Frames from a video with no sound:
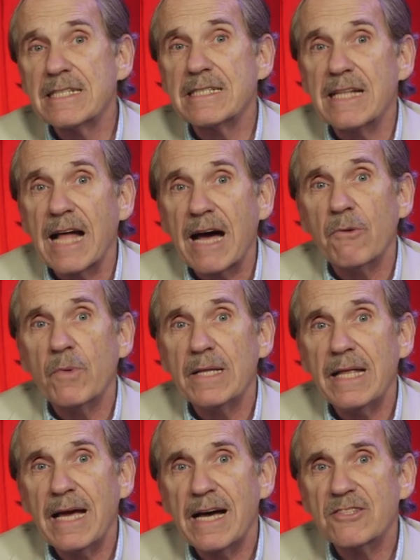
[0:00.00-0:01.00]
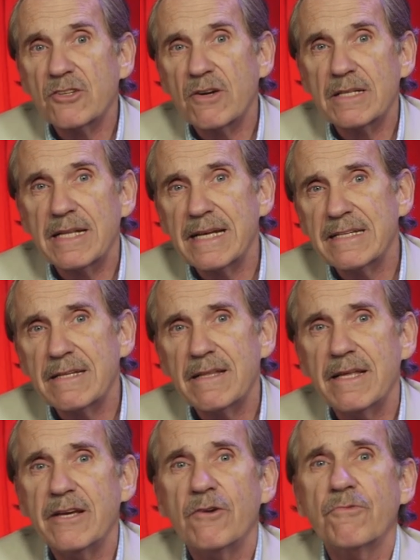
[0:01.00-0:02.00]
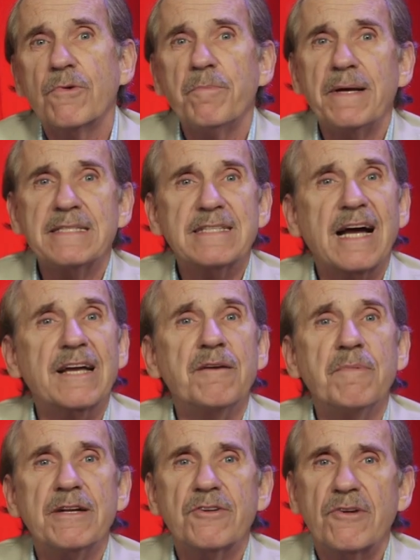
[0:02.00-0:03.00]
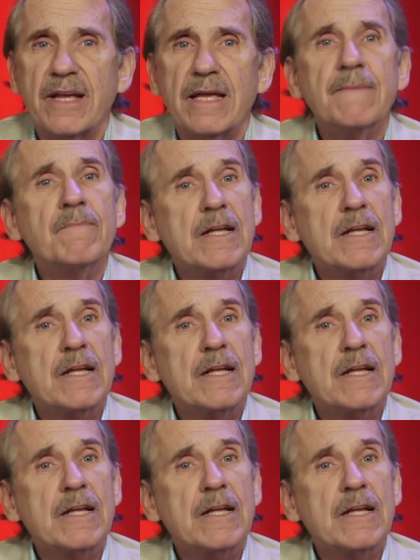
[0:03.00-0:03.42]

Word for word: does not win the Oscar at the end of the year for Best Documentary,